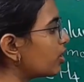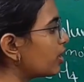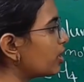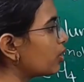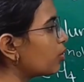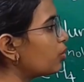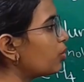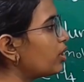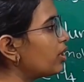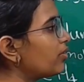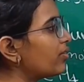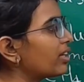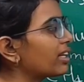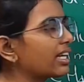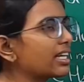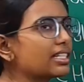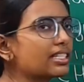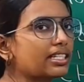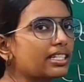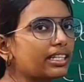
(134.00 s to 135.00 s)
only, we
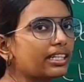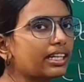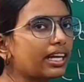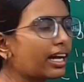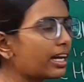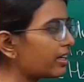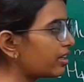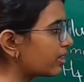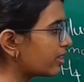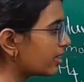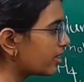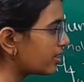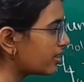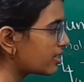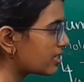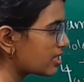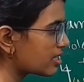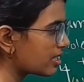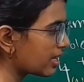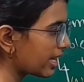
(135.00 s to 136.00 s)
can say that this
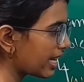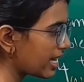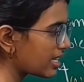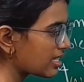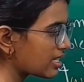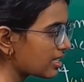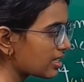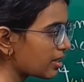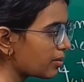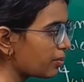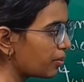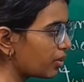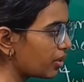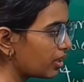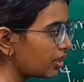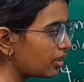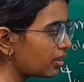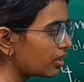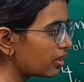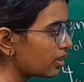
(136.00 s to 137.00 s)
is the gaseous
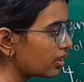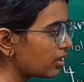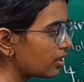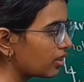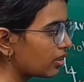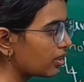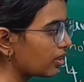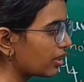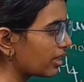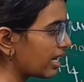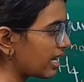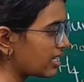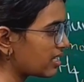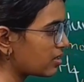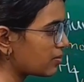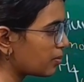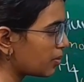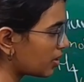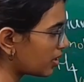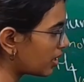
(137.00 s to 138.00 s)
component, gaseous
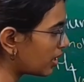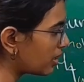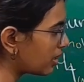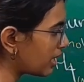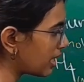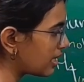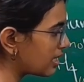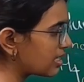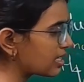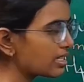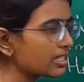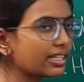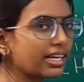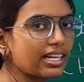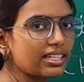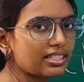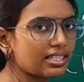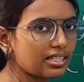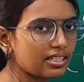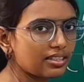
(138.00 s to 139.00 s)
product, and this is
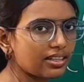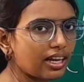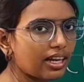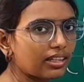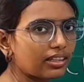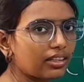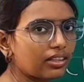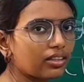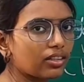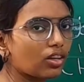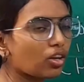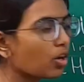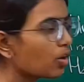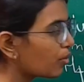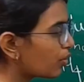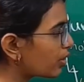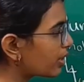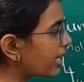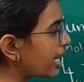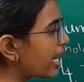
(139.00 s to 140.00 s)
gaseous reactant.
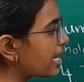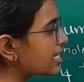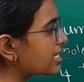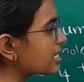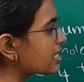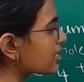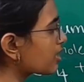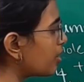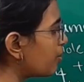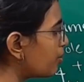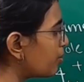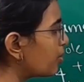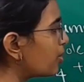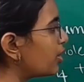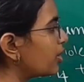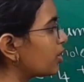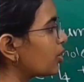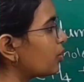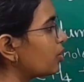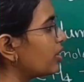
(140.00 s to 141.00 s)
For gaseous
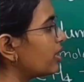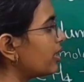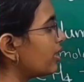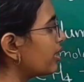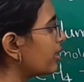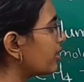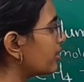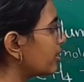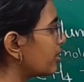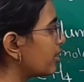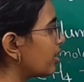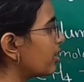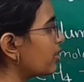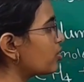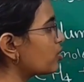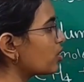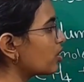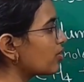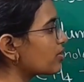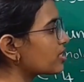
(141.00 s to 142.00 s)
component only, the
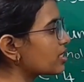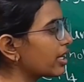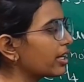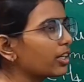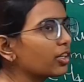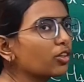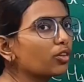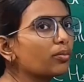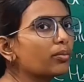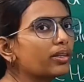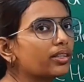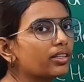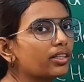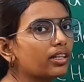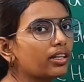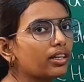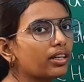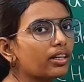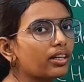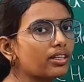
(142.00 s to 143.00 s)
ratio of stoichiometry
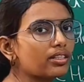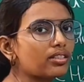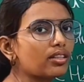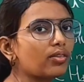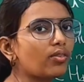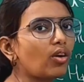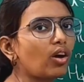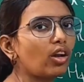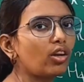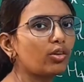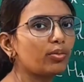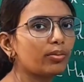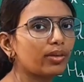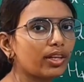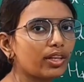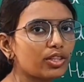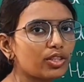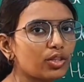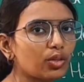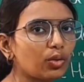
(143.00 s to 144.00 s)
is the volume
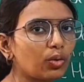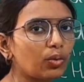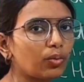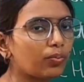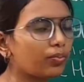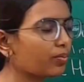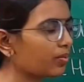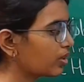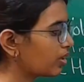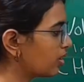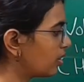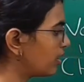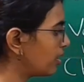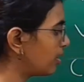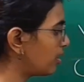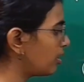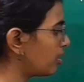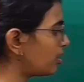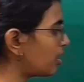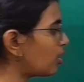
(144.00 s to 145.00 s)
ratio.
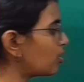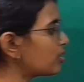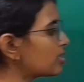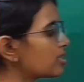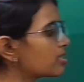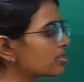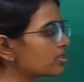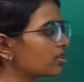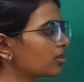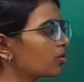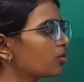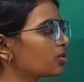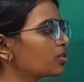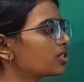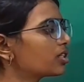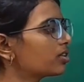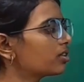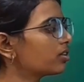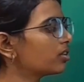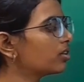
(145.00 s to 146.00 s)
Now this is the
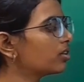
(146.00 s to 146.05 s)
question.